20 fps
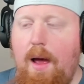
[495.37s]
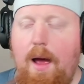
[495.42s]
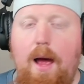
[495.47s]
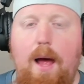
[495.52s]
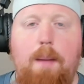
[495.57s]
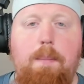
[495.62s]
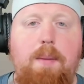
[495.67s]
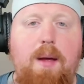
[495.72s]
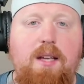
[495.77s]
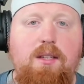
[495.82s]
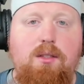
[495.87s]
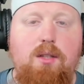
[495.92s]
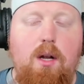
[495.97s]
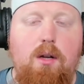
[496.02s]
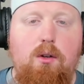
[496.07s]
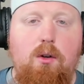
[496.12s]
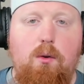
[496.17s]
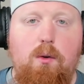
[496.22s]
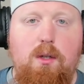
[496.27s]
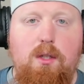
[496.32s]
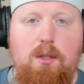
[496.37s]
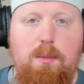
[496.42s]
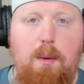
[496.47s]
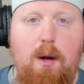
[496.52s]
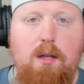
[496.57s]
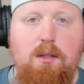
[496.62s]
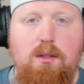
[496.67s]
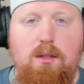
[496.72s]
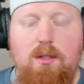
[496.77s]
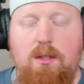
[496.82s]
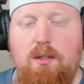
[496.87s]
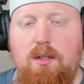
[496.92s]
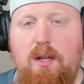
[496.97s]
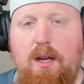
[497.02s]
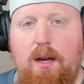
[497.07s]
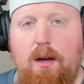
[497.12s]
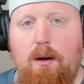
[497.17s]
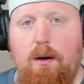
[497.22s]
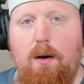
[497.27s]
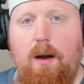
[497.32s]
and based on your responses
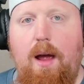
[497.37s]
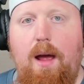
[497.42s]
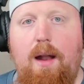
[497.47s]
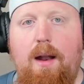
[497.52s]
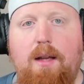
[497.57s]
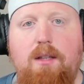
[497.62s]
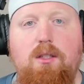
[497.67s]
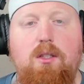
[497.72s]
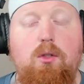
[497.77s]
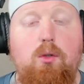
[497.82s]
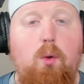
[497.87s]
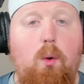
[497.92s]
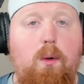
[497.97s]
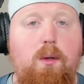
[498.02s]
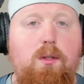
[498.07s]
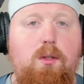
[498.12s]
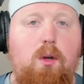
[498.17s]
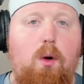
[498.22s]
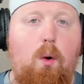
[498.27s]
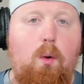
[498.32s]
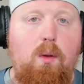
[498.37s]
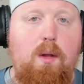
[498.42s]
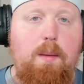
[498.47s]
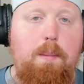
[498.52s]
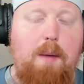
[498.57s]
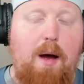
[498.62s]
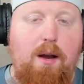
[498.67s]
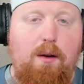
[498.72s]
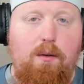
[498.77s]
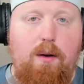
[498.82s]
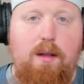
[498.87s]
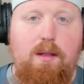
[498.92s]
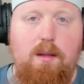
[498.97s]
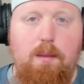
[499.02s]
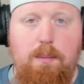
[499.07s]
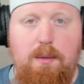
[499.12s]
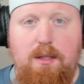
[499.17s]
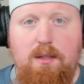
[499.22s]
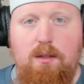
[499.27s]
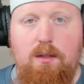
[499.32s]
here, NX is going to only migrate
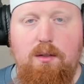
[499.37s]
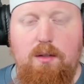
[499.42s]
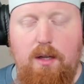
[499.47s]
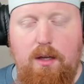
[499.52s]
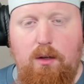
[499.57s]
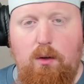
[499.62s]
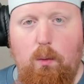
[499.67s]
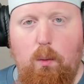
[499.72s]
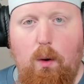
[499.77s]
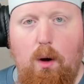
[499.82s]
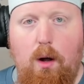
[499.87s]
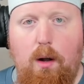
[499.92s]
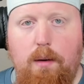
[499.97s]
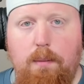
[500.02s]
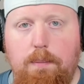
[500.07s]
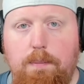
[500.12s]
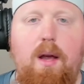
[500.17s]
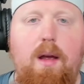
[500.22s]
the pieces that you want.